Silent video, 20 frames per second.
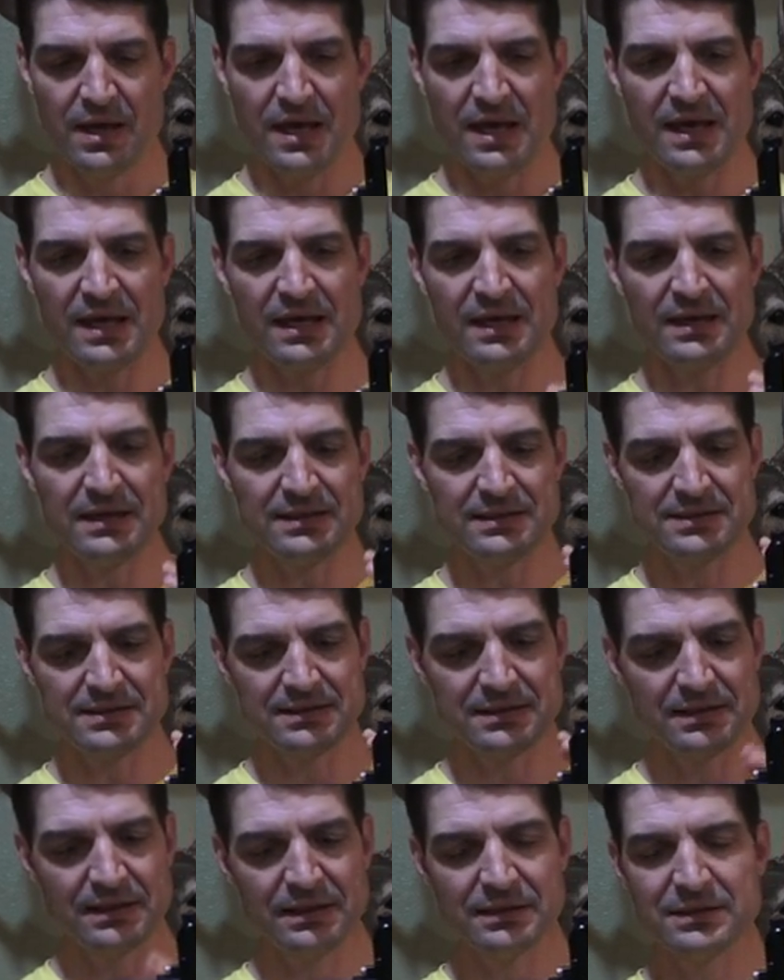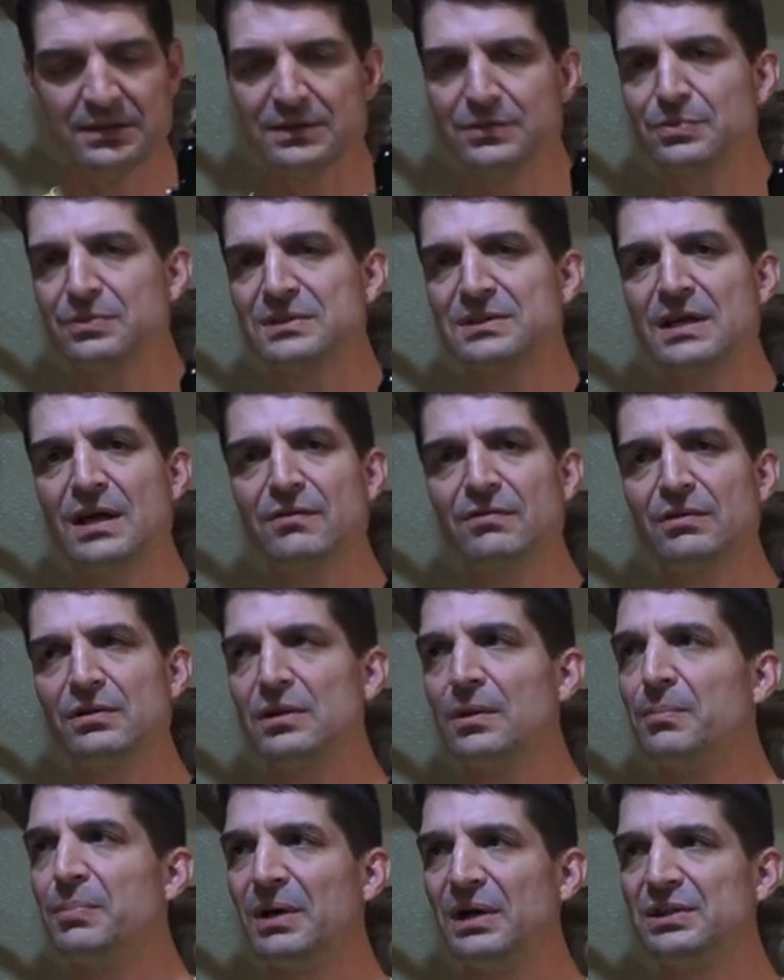And it just was never in
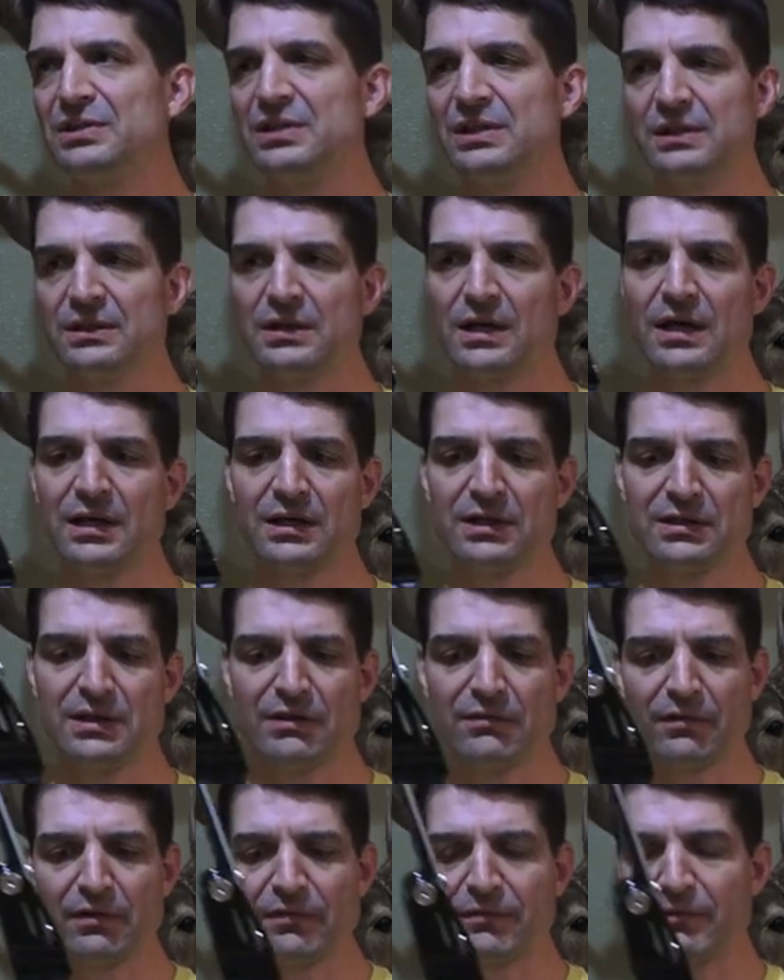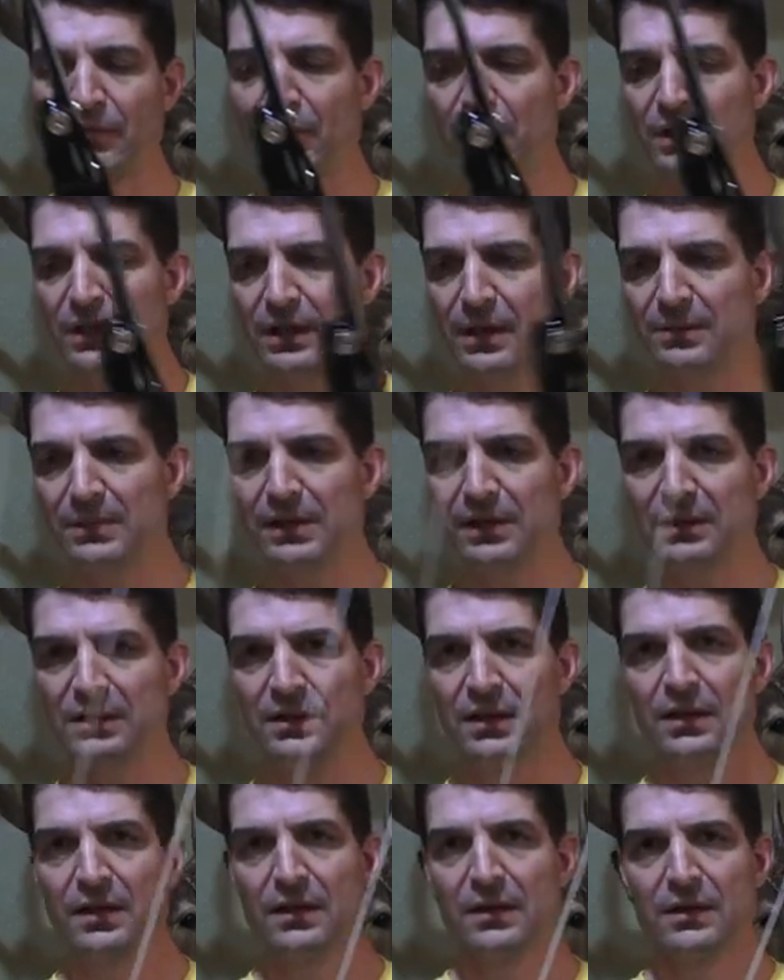the budget. I could never afford it. I mean,
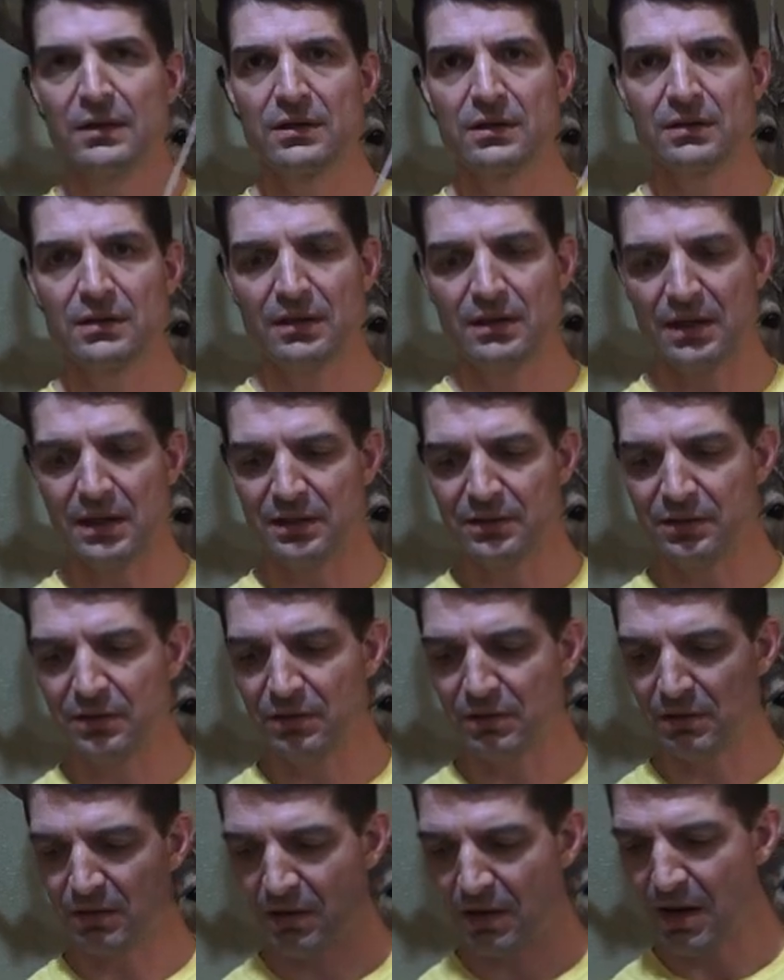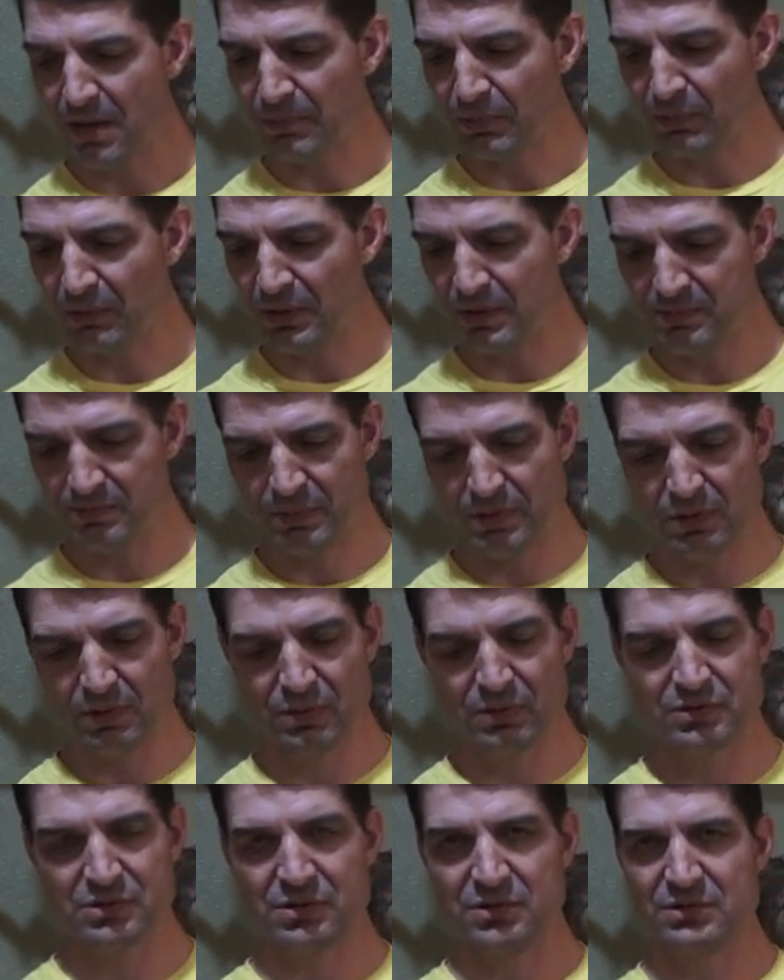a lot of your upper end
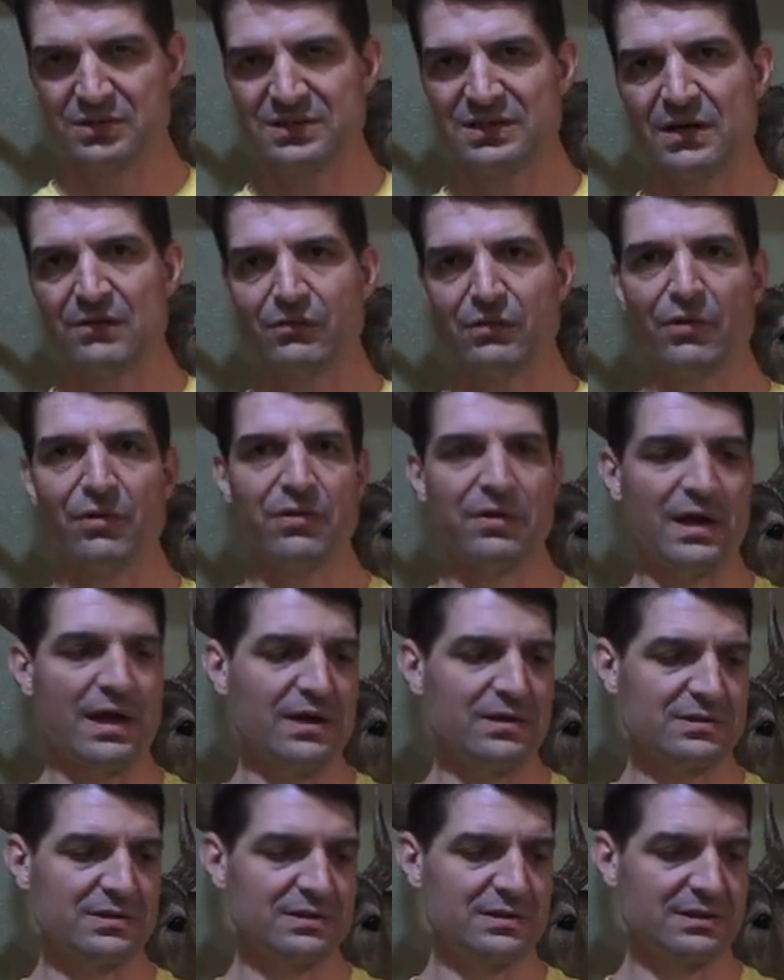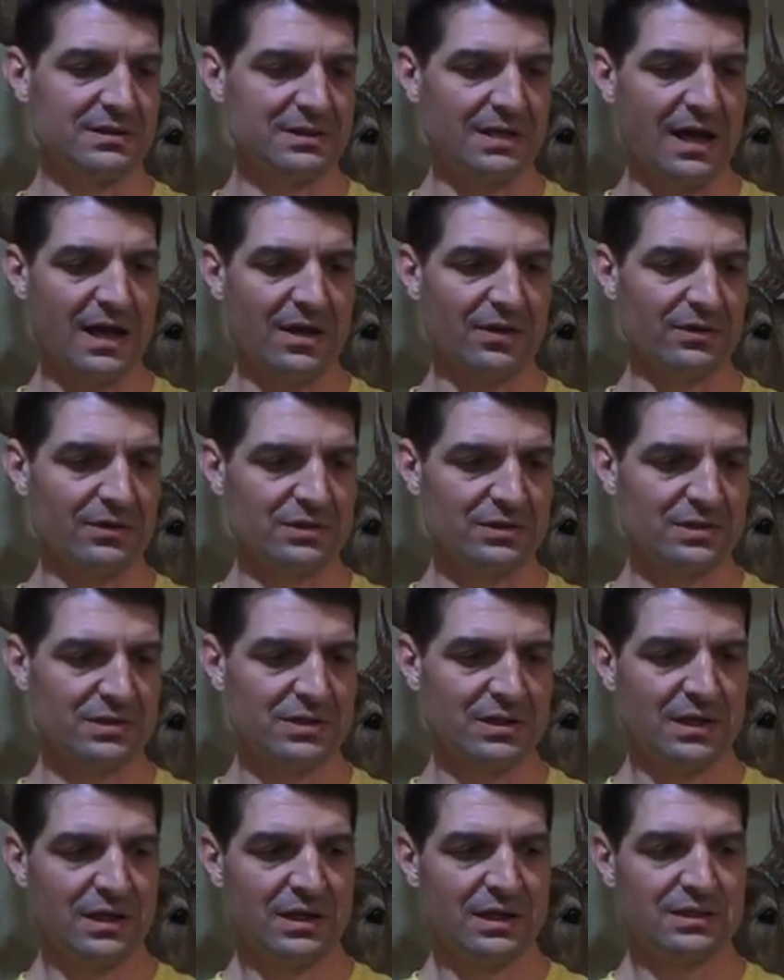bows are several thousand
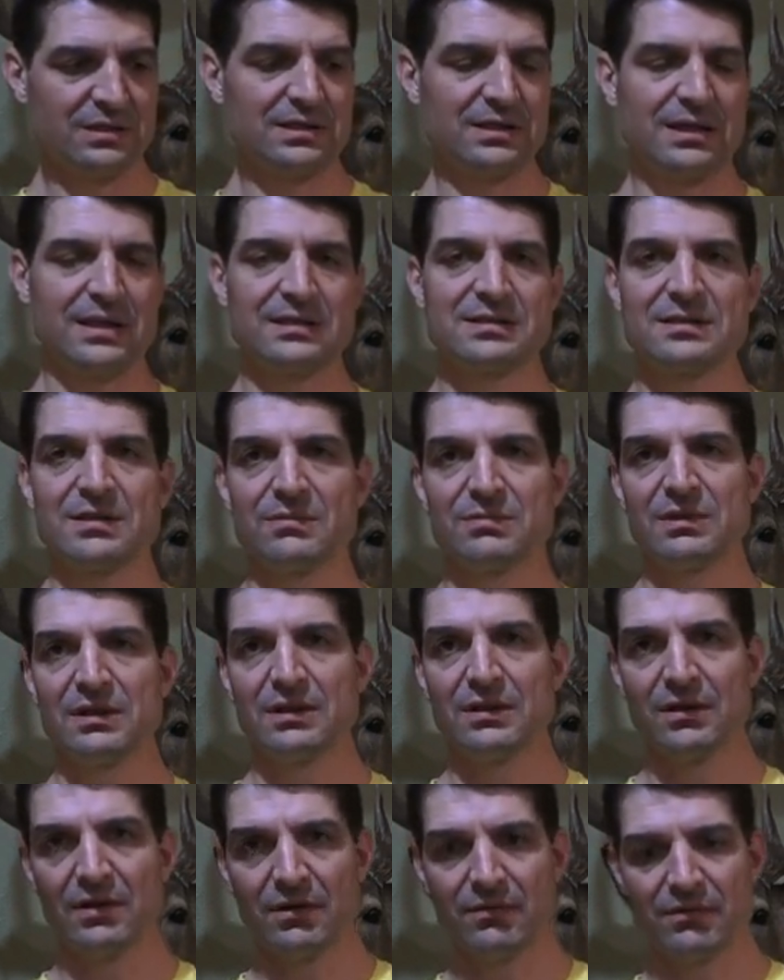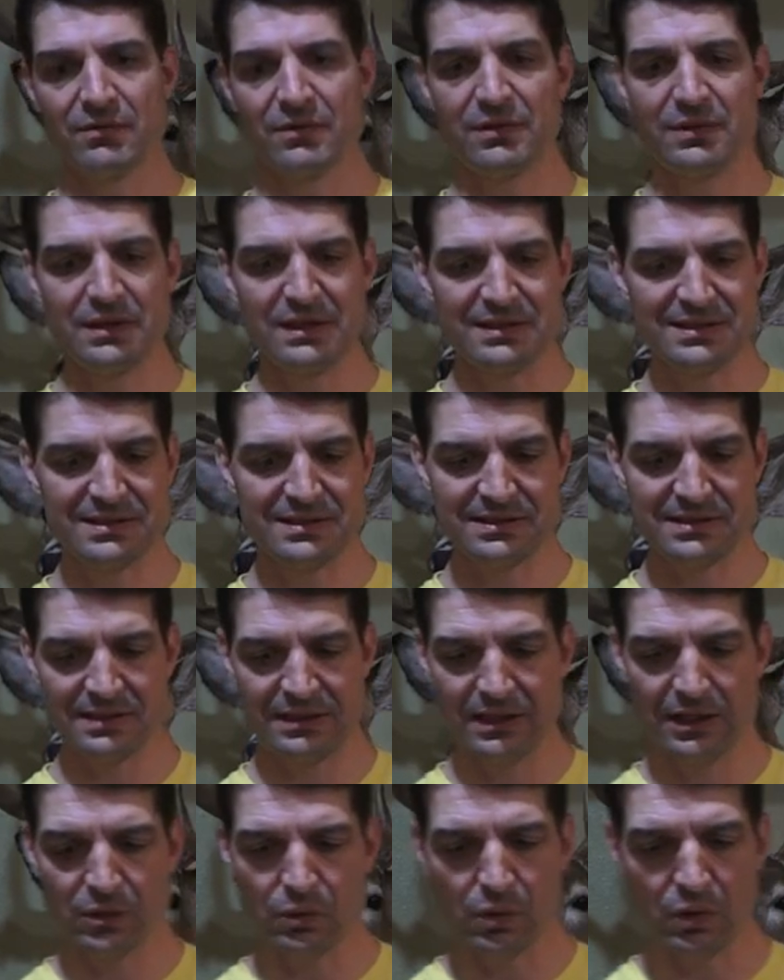dollars to get something of this
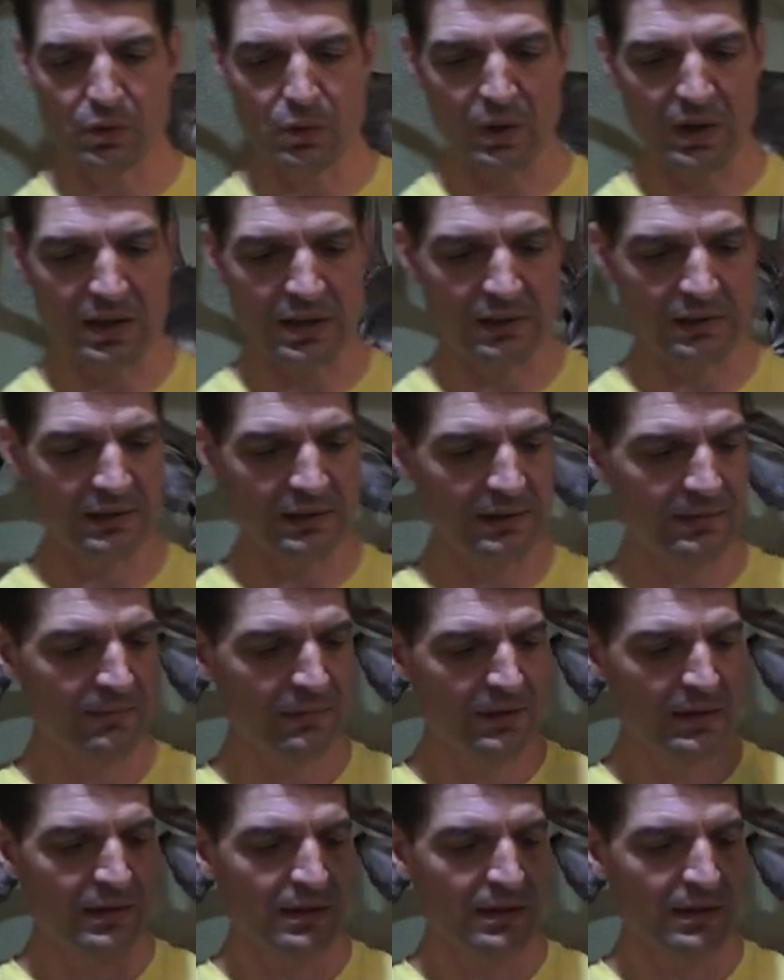equal quality.